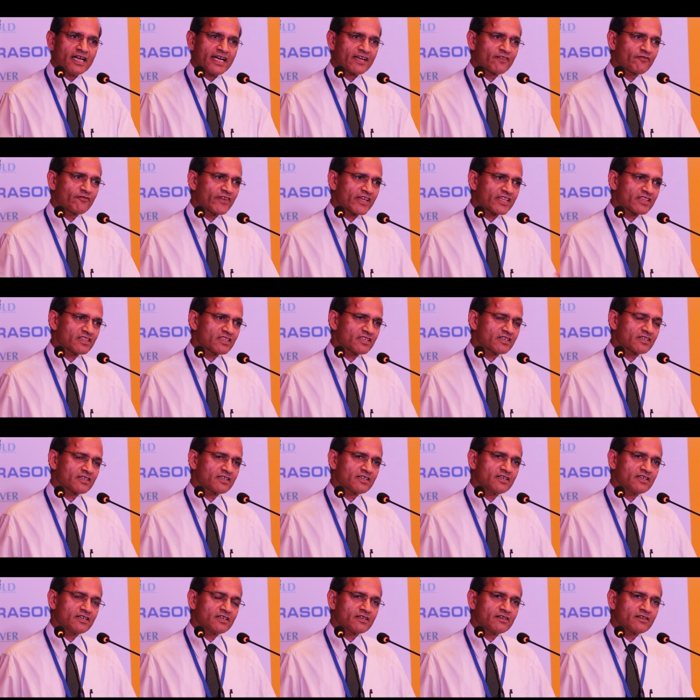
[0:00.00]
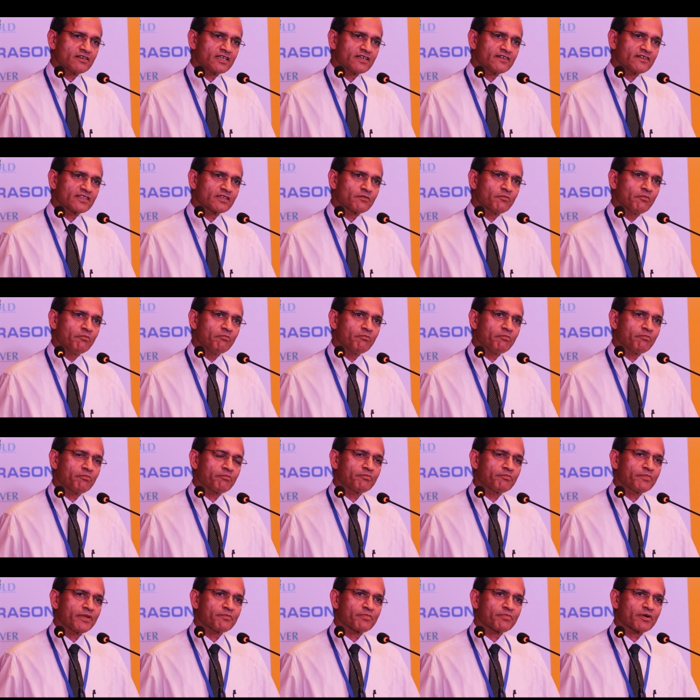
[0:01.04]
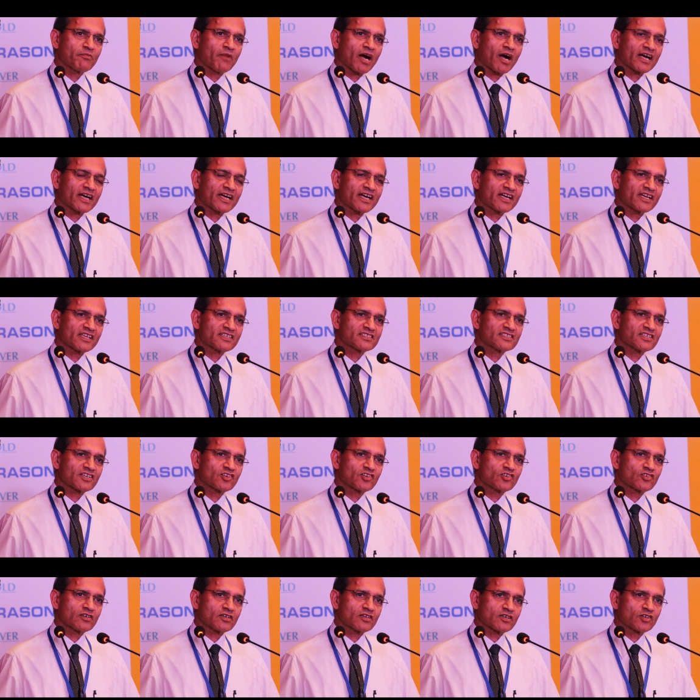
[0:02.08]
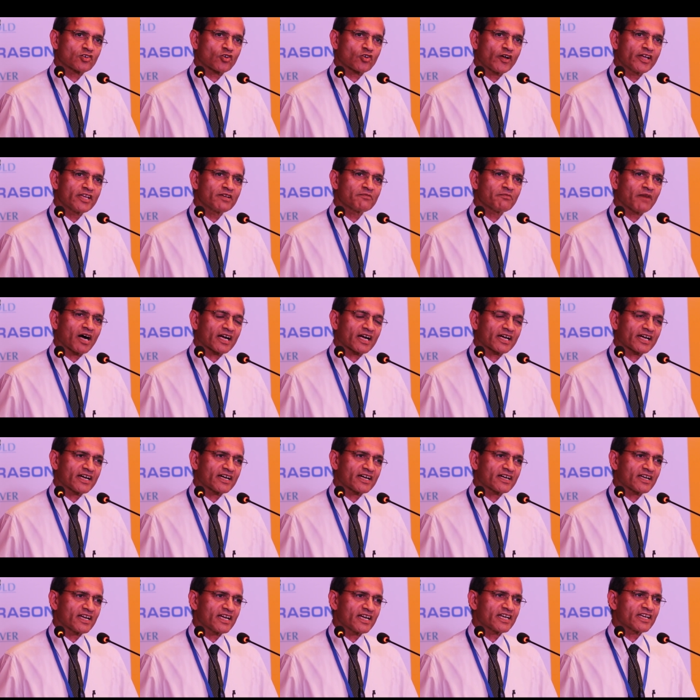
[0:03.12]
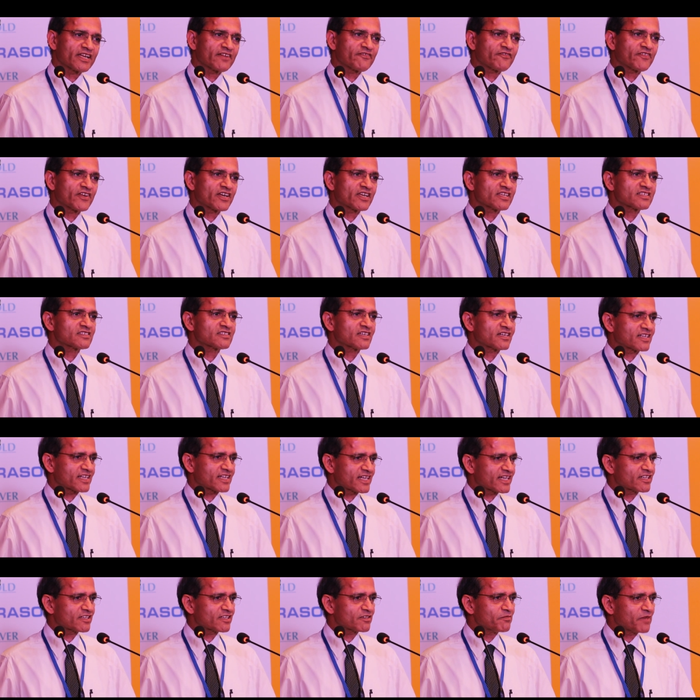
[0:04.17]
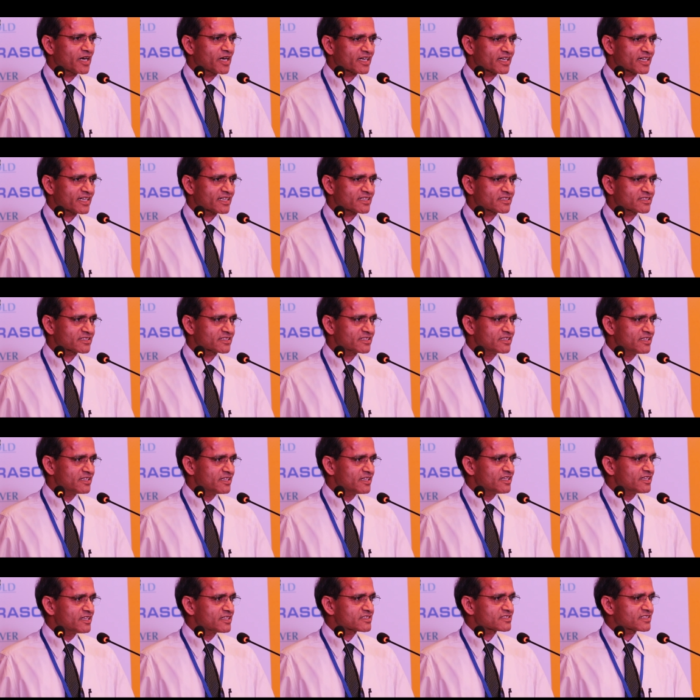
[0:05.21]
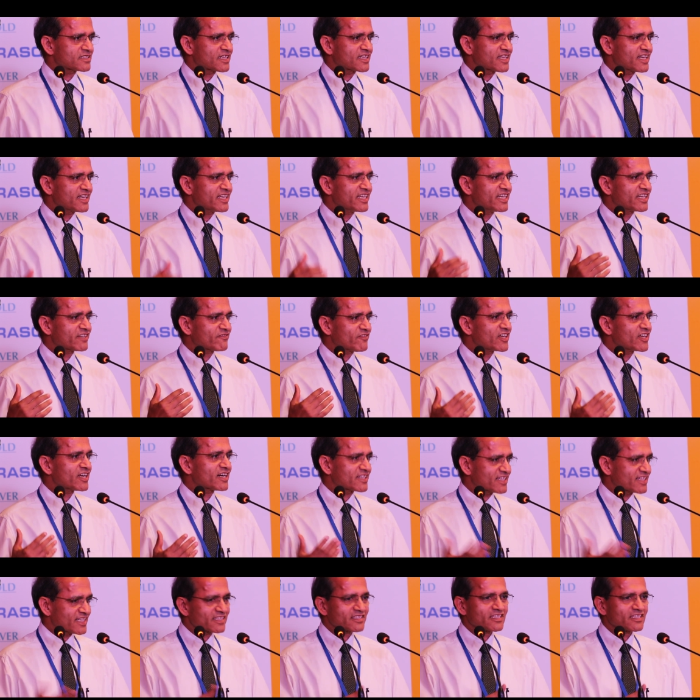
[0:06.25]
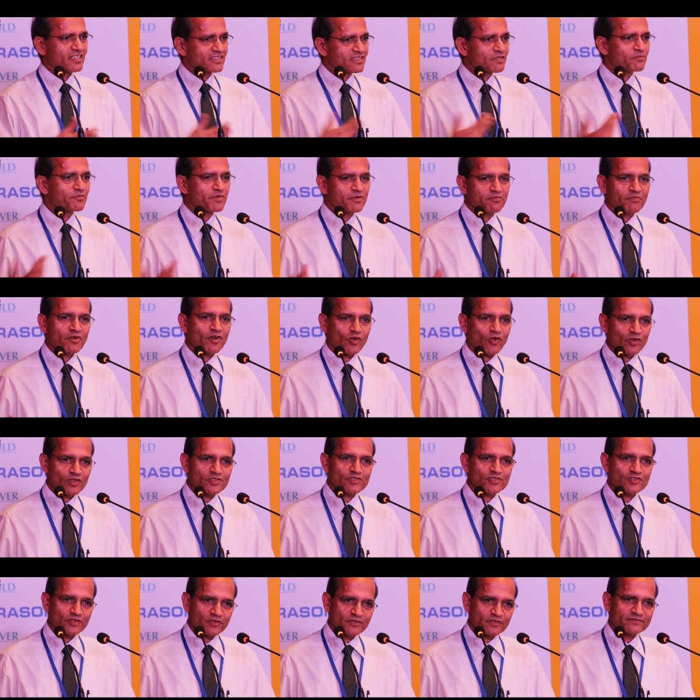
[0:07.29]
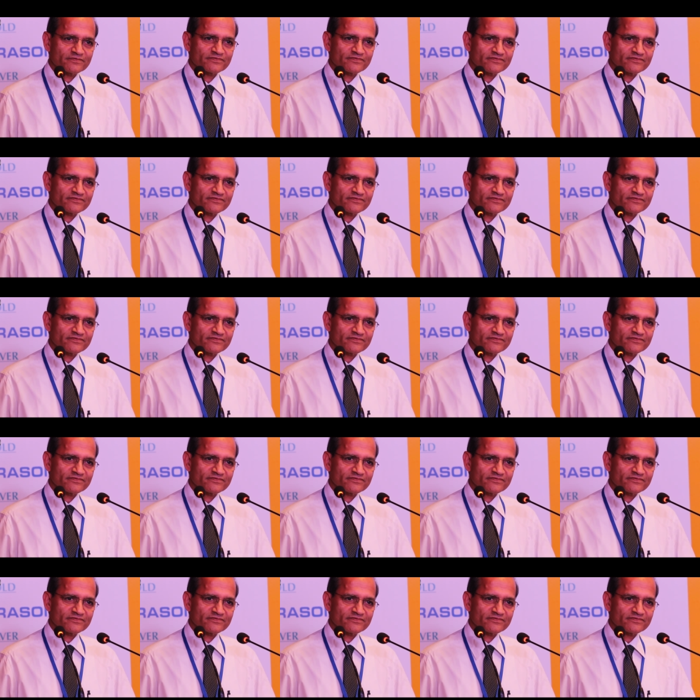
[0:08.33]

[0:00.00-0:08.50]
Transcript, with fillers: And when the and the paper market is a growing market, and if it is attractive market, certainly it will attract the other people also.